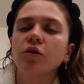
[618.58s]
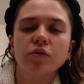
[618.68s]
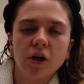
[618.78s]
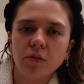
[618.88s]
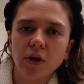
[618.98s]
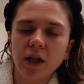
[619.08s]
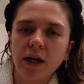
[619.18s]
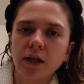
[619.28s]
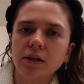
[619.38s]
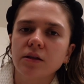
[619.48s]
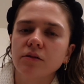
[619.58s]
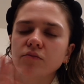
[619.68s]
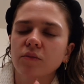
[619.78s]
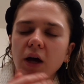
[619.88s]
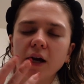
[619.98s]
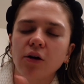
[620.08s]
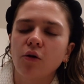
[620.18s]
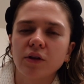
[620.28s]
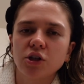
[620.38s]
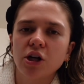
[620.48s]
double cleanse, I go
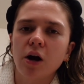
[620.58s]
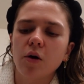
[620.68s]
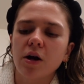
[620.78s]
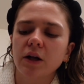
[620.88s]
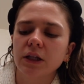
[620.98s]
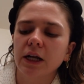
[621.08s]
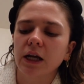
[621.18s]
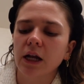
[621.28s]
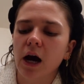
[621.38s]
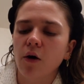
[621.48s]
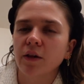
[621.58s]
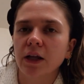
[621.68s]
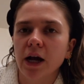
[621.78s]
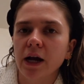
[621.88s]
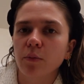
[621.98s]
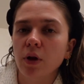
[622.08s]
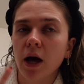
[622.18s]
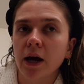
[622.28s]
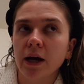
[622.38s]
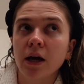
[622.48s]
in the shower, and then I get out, and then I
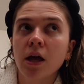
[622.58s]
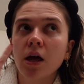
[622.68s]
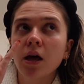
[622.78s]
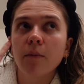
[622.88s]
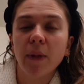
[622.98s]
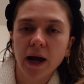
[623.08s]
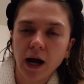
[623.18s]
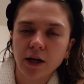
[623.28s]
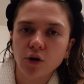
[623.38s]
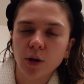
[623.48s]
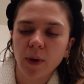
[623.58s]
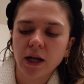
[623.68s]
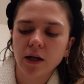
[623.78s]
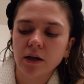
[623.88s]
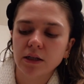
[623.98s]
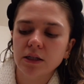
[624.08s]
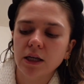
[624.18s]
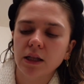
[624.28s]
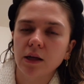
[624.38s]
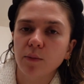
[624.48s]
apply my eye cream at night,
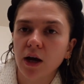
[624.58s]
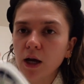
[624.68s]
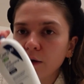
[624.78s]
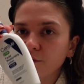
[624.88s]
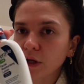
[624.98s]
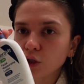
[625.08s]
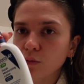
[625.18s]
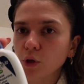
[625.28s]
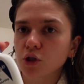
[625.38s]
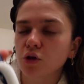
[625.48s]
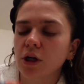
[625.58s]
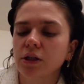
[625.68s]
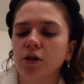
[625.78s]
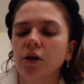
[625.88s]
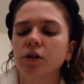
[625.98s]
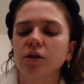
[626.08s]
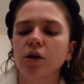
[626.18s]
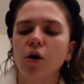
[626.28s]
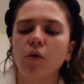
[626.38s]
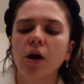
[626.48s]
and then my facial moisturizer.
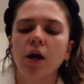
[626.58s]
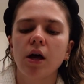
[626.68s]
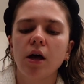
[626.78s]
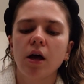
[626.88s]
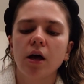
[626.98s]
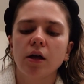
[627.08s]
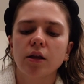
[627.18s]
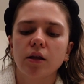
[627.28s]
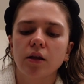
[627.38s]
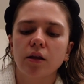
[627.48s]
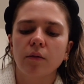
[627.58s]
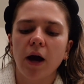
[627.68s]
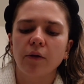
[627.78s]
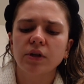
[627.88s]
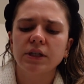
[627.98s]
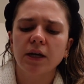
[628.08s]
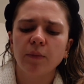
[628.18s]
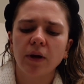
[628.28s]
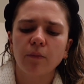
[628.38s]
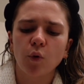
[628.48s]
So I would say
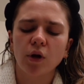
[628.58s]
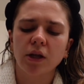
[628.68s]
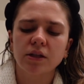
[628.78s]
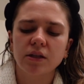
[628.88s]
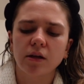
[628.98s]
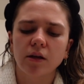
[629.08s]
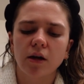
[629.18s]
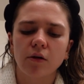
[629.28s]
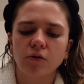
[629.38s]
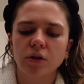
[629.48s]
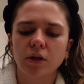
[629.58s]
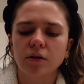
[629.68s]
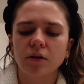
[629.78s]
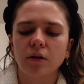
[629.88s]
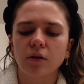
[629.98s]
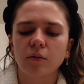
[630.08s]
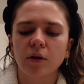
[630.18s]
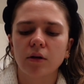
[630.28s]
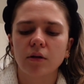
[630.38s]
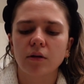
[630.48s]
my morning skincare routine is a little
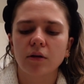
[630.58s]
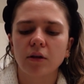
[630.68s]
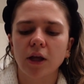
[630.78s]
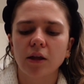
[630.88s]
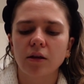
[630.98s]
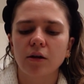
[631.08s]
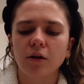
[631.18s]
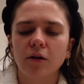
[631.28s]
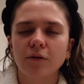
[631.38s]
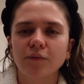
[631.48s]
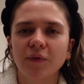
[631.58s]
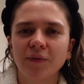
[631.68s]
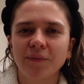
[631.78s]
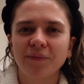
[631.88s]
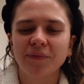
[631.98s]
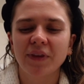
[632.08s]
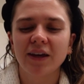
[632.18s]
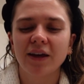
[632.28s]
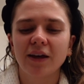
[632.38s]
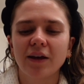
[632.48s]
bit lengthier,
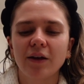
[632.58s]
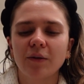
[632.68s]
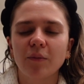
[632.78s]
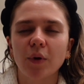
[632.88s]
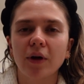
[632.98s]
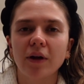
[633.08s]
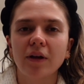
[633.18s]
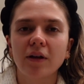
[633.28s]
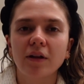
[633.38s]
but